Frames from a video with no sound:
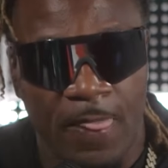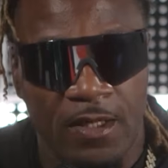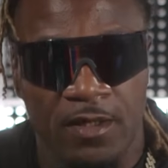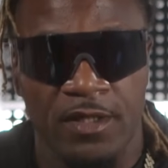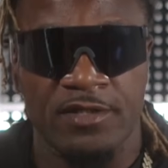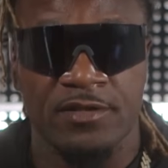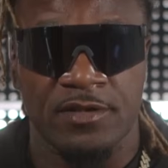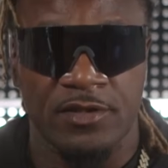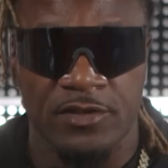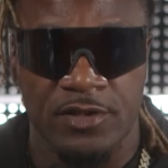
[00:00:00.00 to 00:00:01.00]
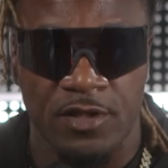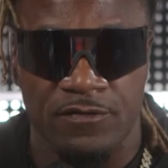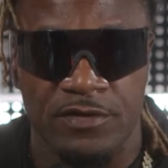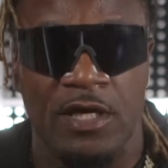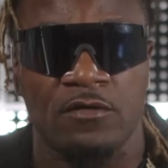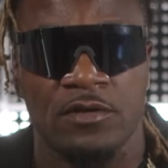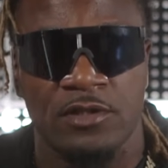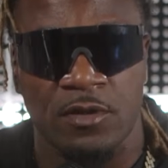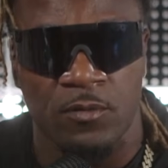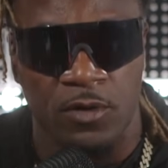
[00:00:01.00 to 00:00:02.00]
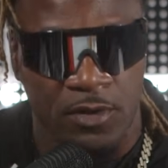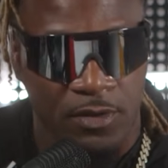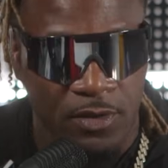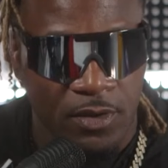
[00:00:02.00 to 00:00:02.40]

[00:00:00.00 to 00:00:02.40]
listen to yourself, talk to someone